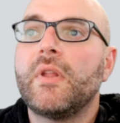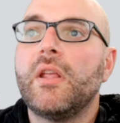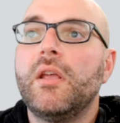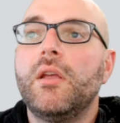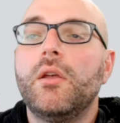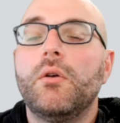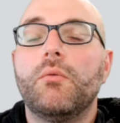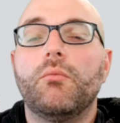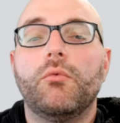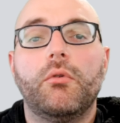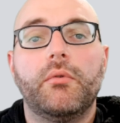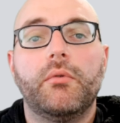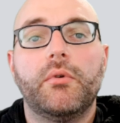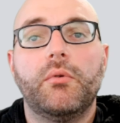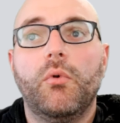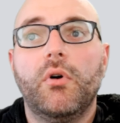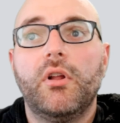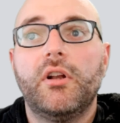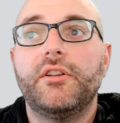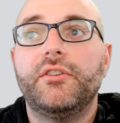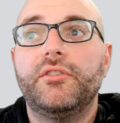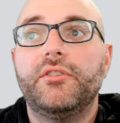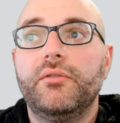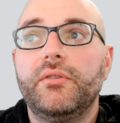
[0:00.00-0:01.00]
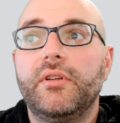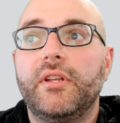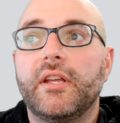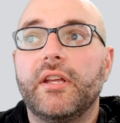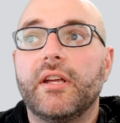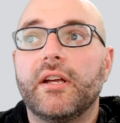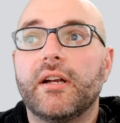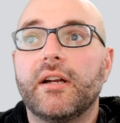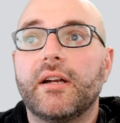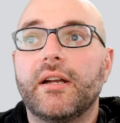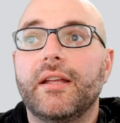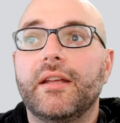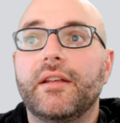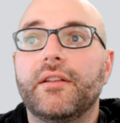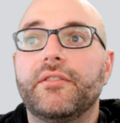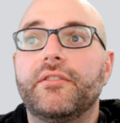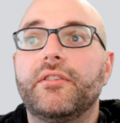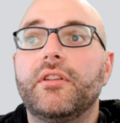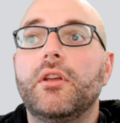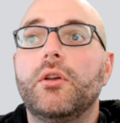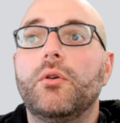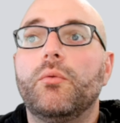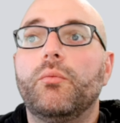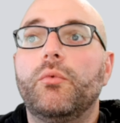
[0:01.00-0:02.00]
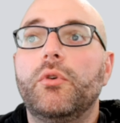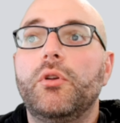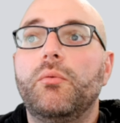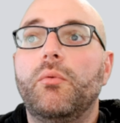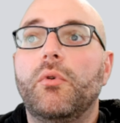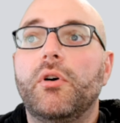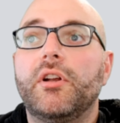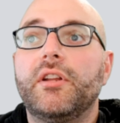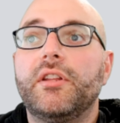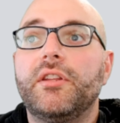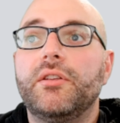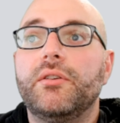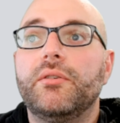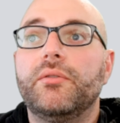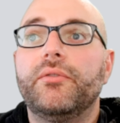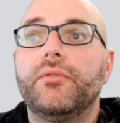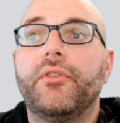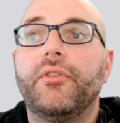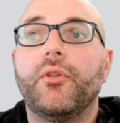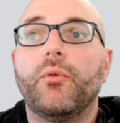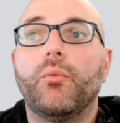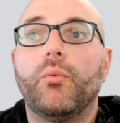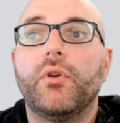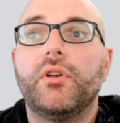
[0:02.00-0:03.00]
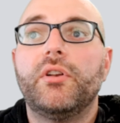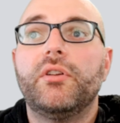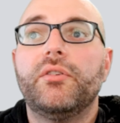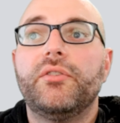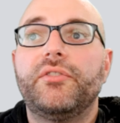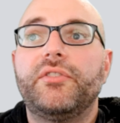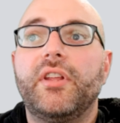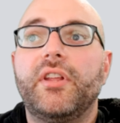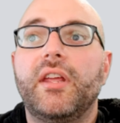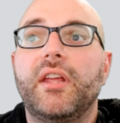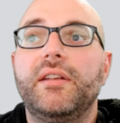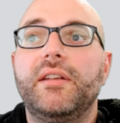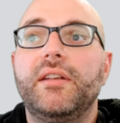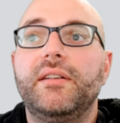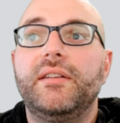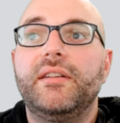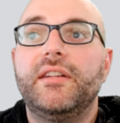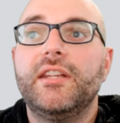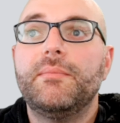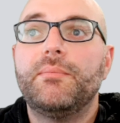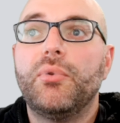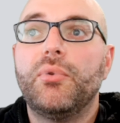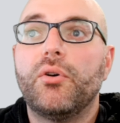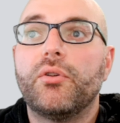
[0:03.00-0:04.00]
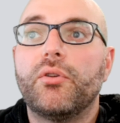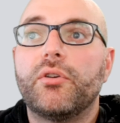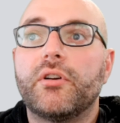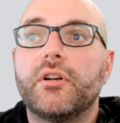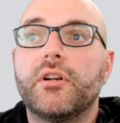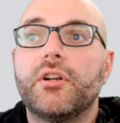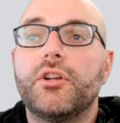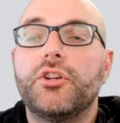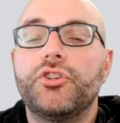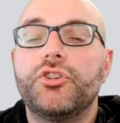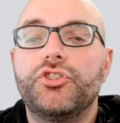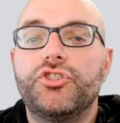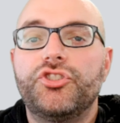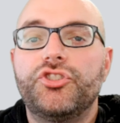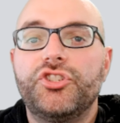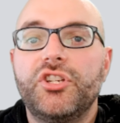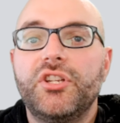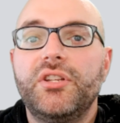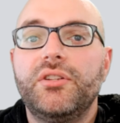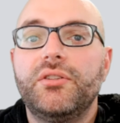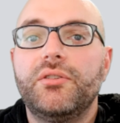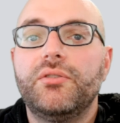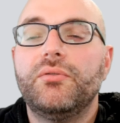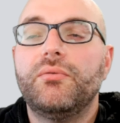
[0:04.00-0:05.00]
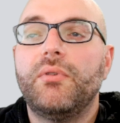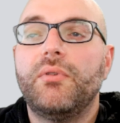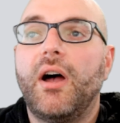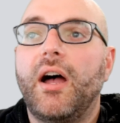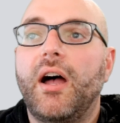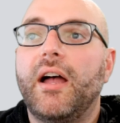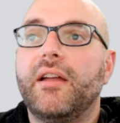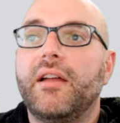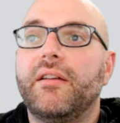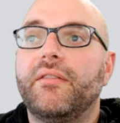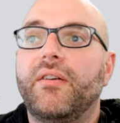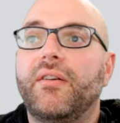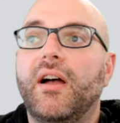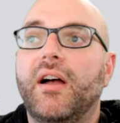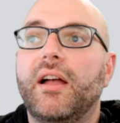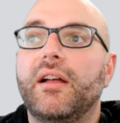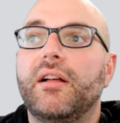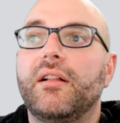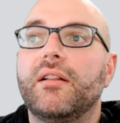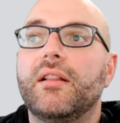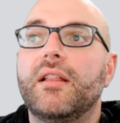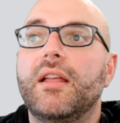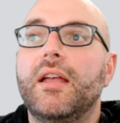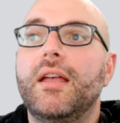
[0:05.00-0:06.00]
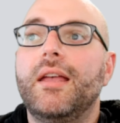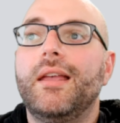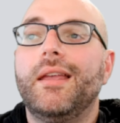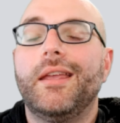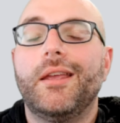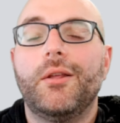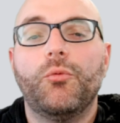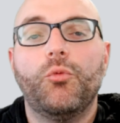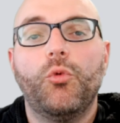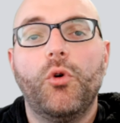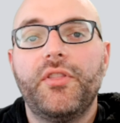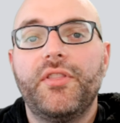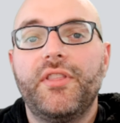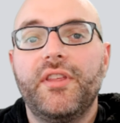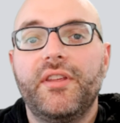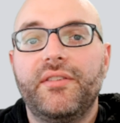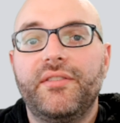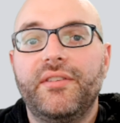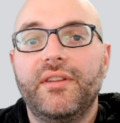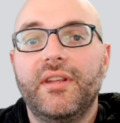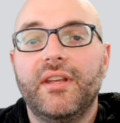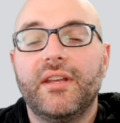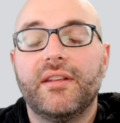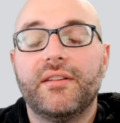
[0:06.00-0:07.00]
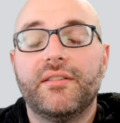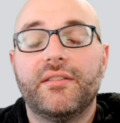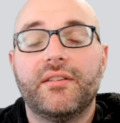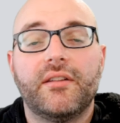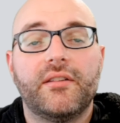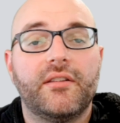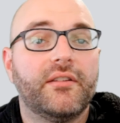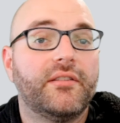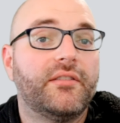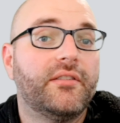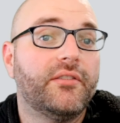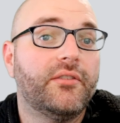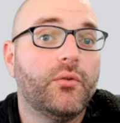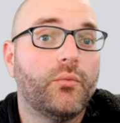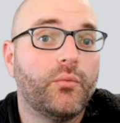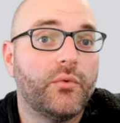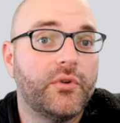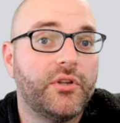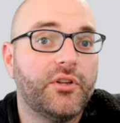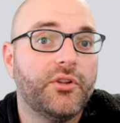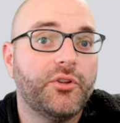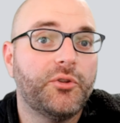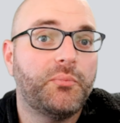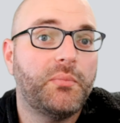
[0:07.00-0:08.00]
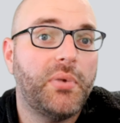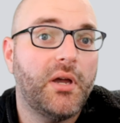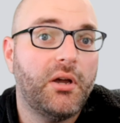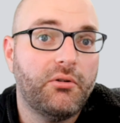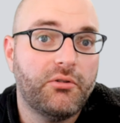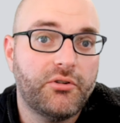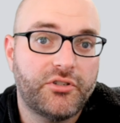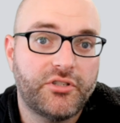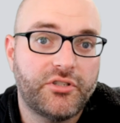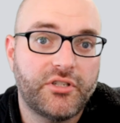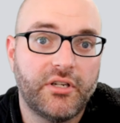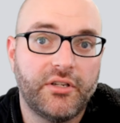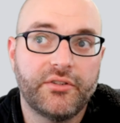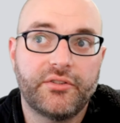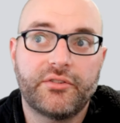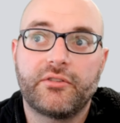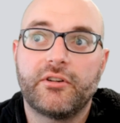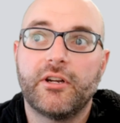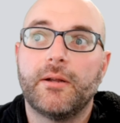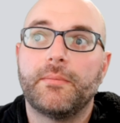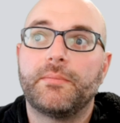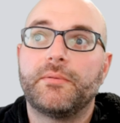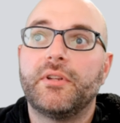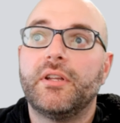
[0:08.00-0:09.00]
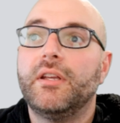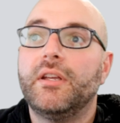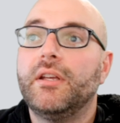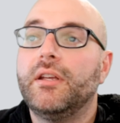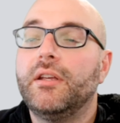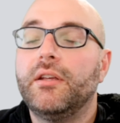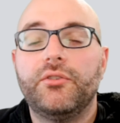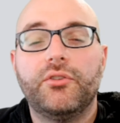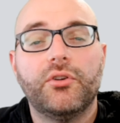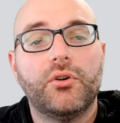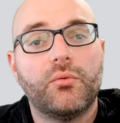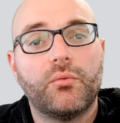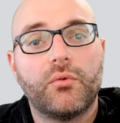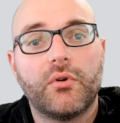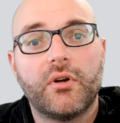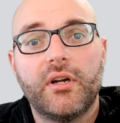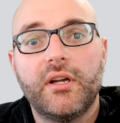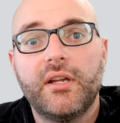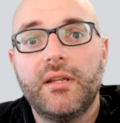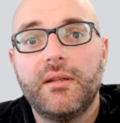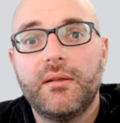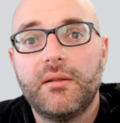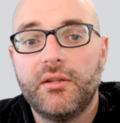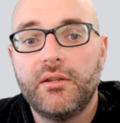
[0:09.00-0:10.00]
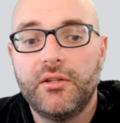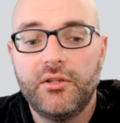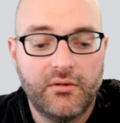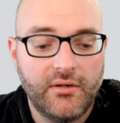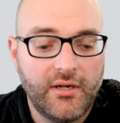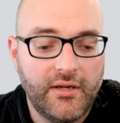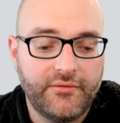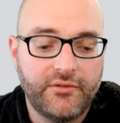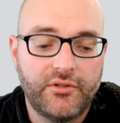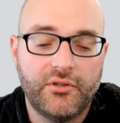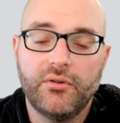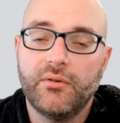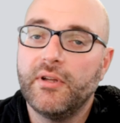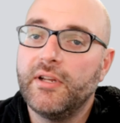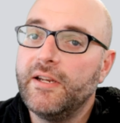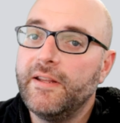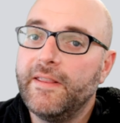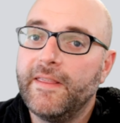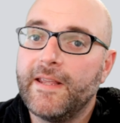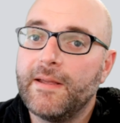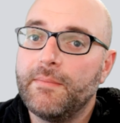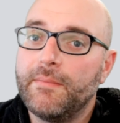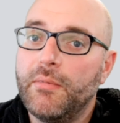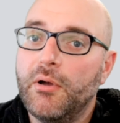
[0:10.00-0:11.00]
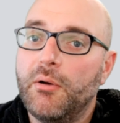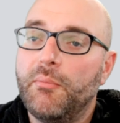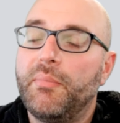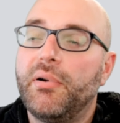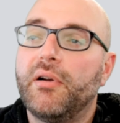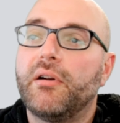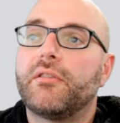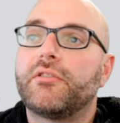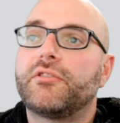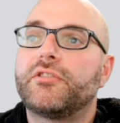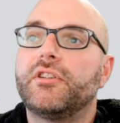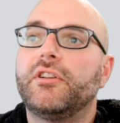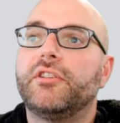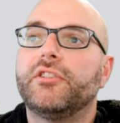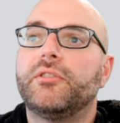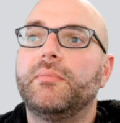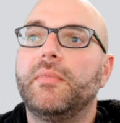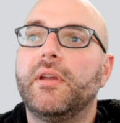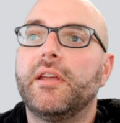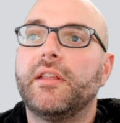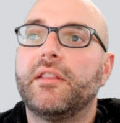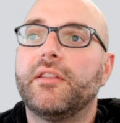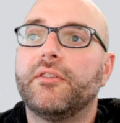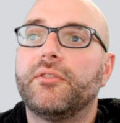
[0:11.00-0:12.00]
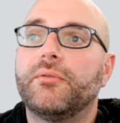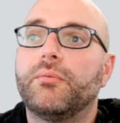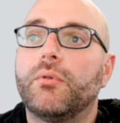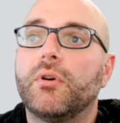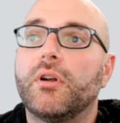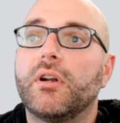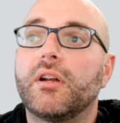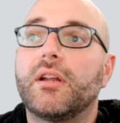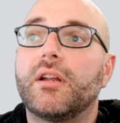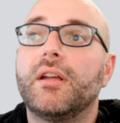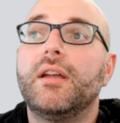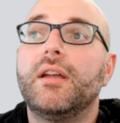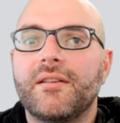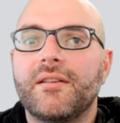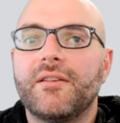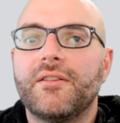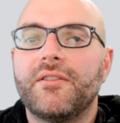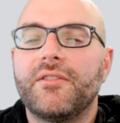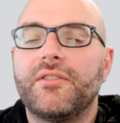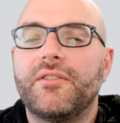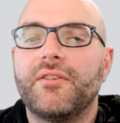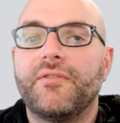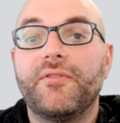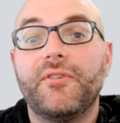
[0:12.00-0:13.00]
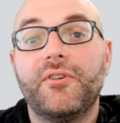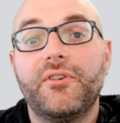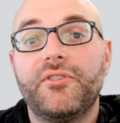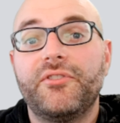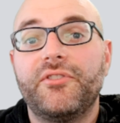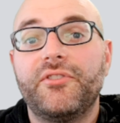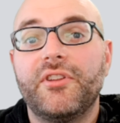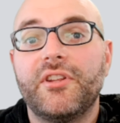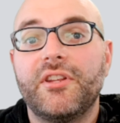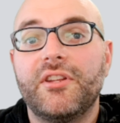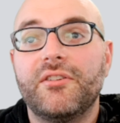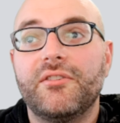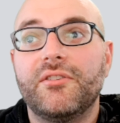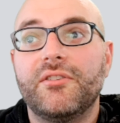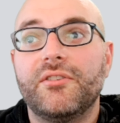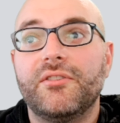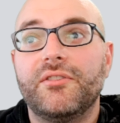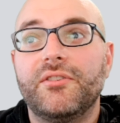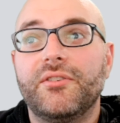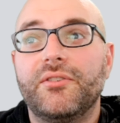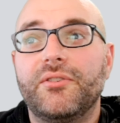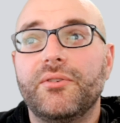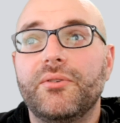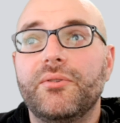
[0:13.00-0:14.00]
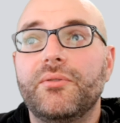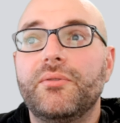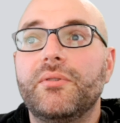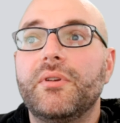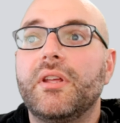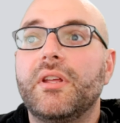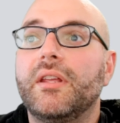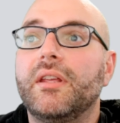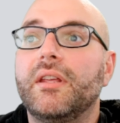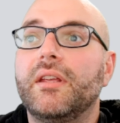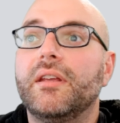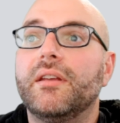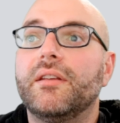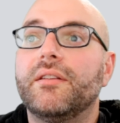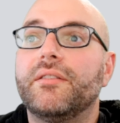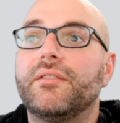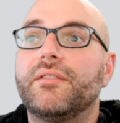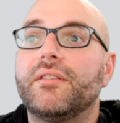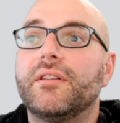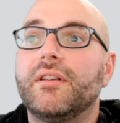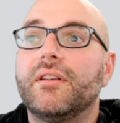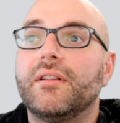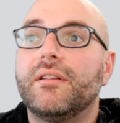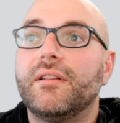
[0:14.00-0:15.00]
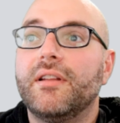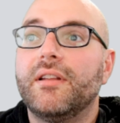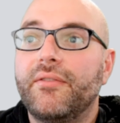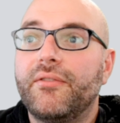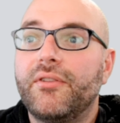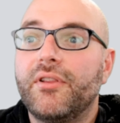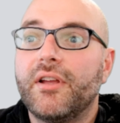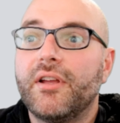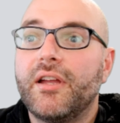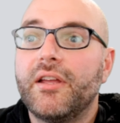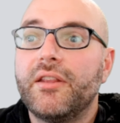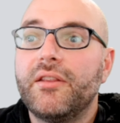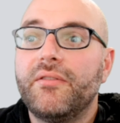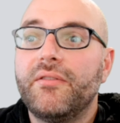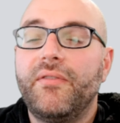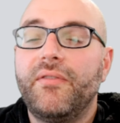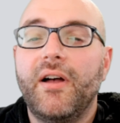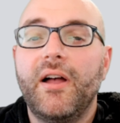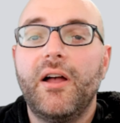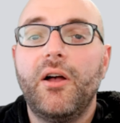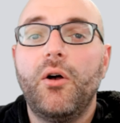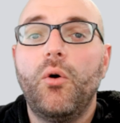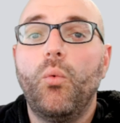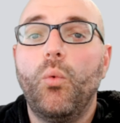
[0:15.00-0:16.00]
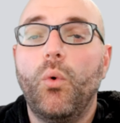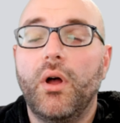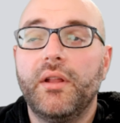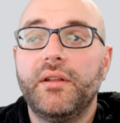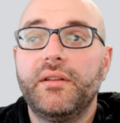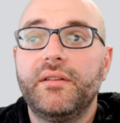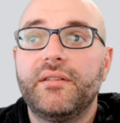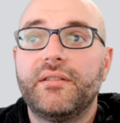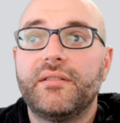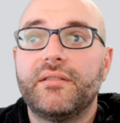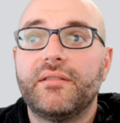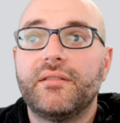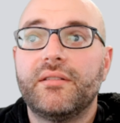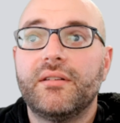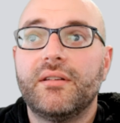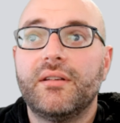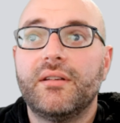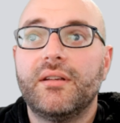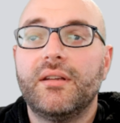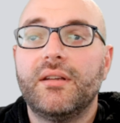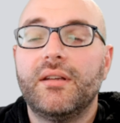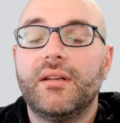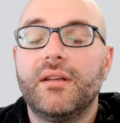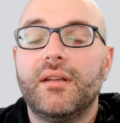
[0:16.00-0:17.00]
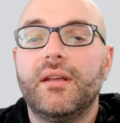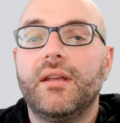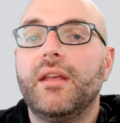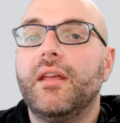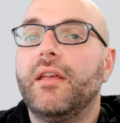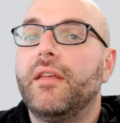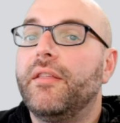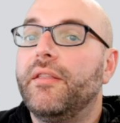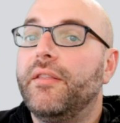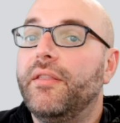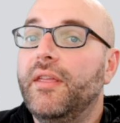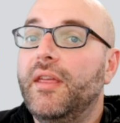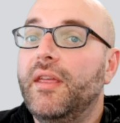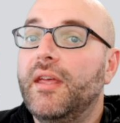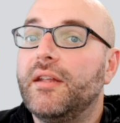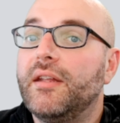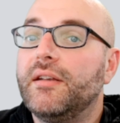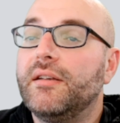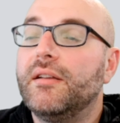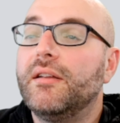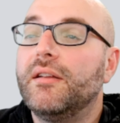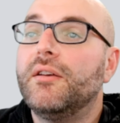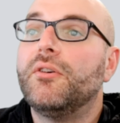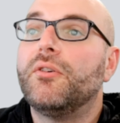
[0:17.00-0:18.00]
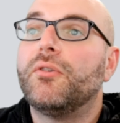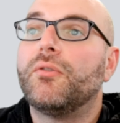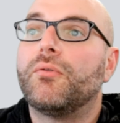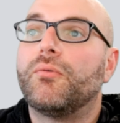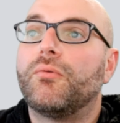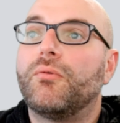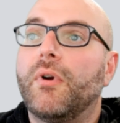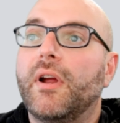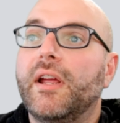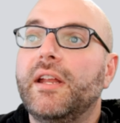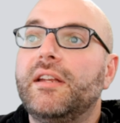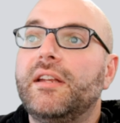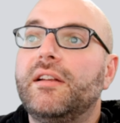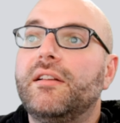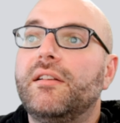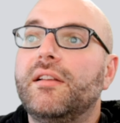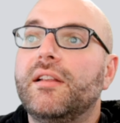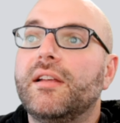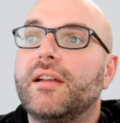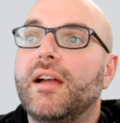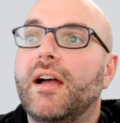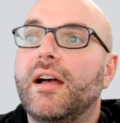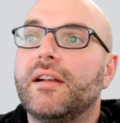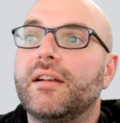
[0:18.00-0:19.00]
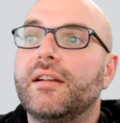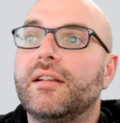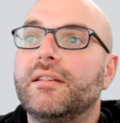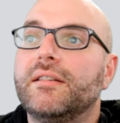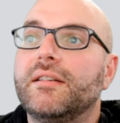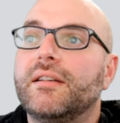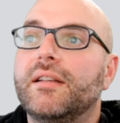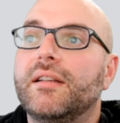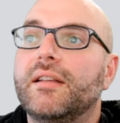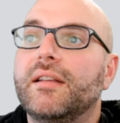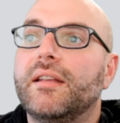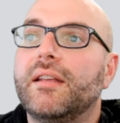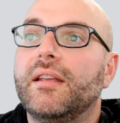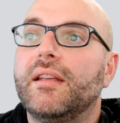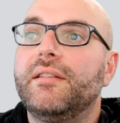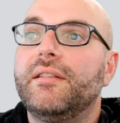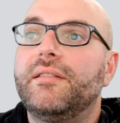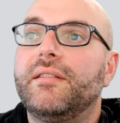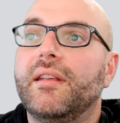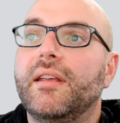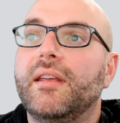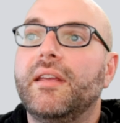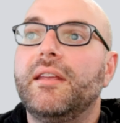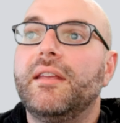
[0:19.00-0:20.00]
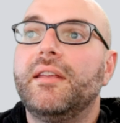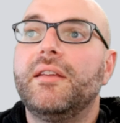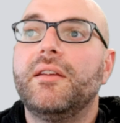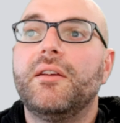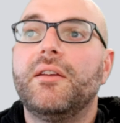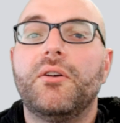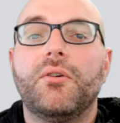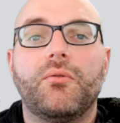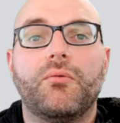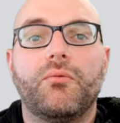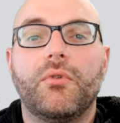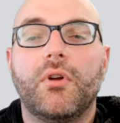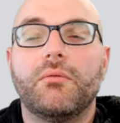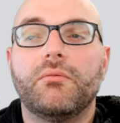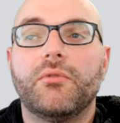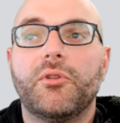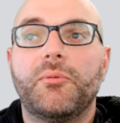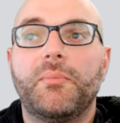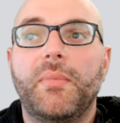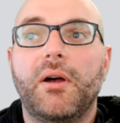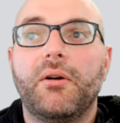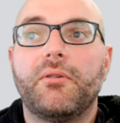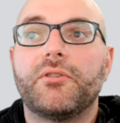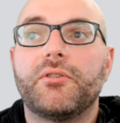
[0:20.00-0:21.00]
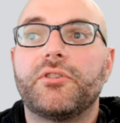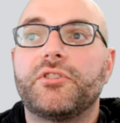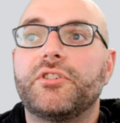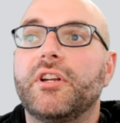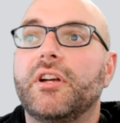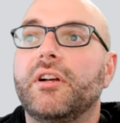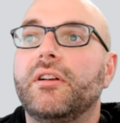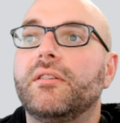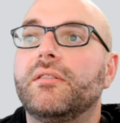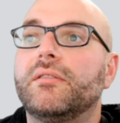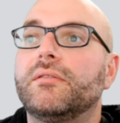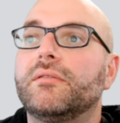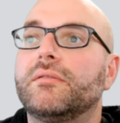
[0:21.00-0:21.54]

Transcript: What we want to do here is we want to use the Windows 10 Debloater GUI file. And what this is a Windows PowerShell script. Don't worry, you don't have to know anything about PowerShell to make this work. The first thing you need to do is left click on the file once, then right click on it and say Run with PowerShell.